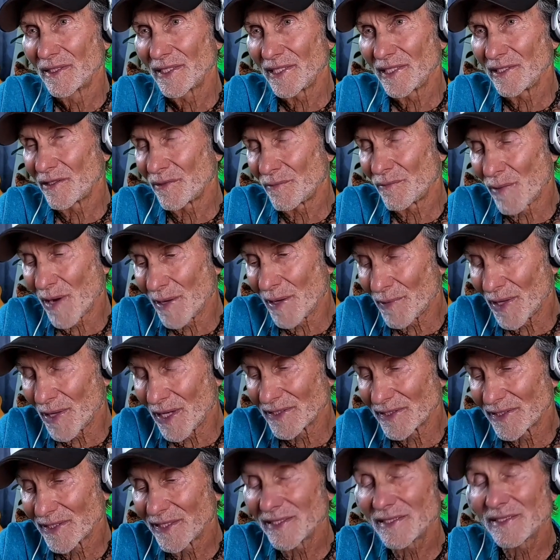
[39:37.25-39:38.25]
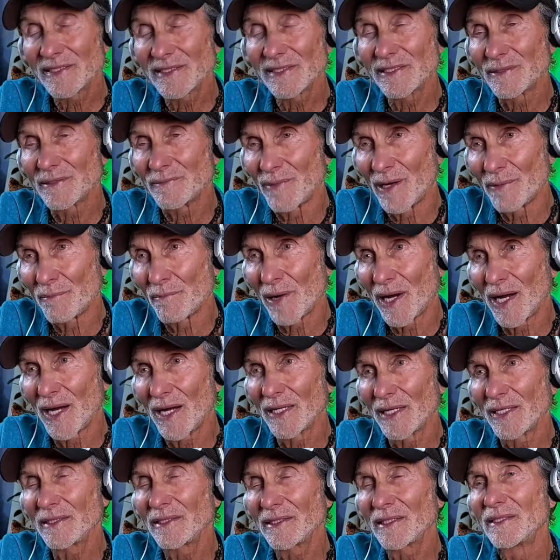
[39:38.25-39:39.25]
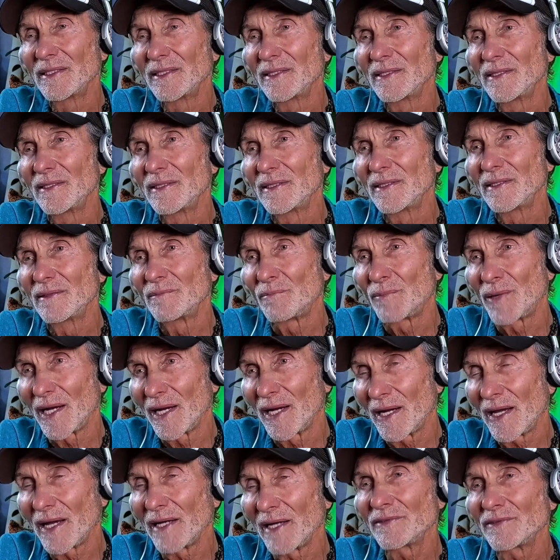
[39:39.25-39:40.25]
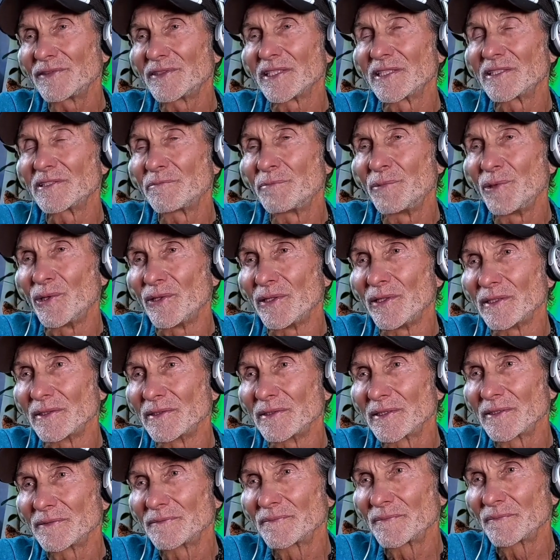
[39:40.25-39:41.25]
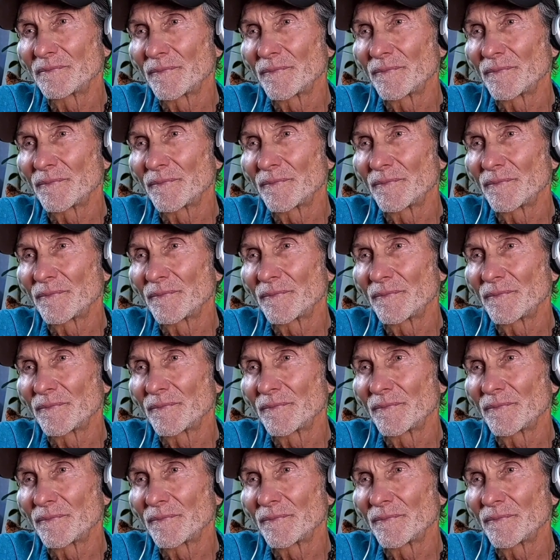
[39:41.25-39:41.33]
either by my senses, my mind, my life's experience.